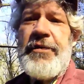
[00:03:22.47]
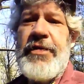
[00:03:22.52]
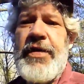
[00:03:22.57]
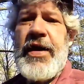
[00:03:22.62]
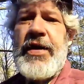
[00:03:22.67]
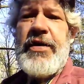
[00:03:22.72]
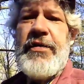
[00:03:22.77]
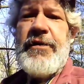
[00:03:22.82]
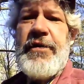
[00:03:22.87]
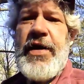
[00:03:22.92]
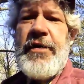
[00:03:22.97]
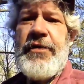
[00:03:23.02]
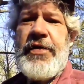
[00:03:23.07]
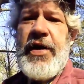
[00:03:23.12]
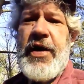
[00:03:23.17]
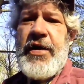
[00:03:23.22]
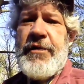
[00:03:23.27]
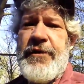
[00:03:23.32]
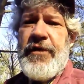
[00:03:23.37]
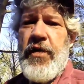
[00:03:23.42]
everything you've ever
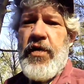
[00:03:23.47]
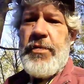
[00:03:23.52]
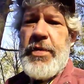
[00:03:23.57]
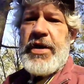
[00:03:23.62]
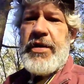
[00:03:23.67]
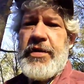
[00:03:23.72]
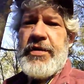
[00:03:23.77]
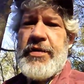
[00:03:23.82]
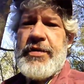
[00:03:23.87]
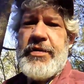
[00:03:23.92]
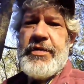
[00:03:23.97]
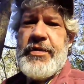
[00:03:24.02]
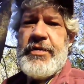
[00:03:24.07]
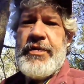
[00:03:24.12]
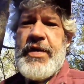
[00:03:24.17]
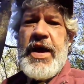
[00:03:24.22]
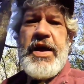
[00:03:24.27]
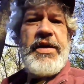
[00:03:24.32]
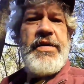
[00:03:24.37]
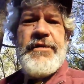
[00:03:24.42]
done for me.
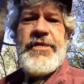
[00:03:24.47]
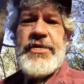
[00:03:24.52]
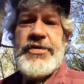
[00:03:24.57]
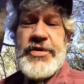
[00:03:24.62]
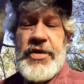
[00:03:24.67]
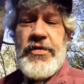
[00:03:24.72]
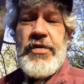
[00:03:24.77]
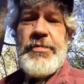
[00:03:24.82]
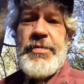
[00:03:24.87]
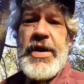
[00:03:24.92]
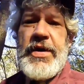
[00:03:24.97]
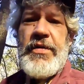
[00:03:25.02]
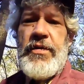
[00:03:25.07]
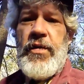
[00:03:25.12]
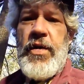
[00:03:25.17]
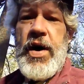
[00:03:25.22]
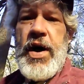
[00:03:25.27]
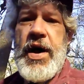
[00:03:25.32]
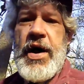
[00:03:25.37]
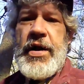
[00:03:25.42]
Thank you for showing me the
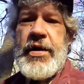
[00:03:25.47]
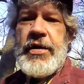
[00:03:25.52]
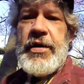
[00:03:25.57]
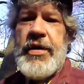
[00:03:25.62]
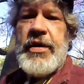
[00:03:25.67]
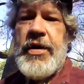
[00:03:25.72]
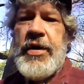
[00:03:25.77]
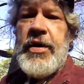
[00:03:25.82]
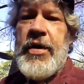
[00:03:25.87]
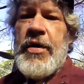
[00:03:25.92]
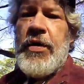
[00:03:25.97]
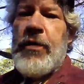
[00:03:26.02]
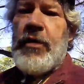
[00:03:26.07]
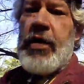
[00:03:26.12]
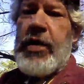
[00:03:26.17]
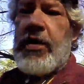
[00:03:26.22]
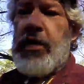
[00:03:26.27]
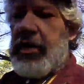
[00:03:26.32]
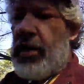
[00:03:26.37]
way. We're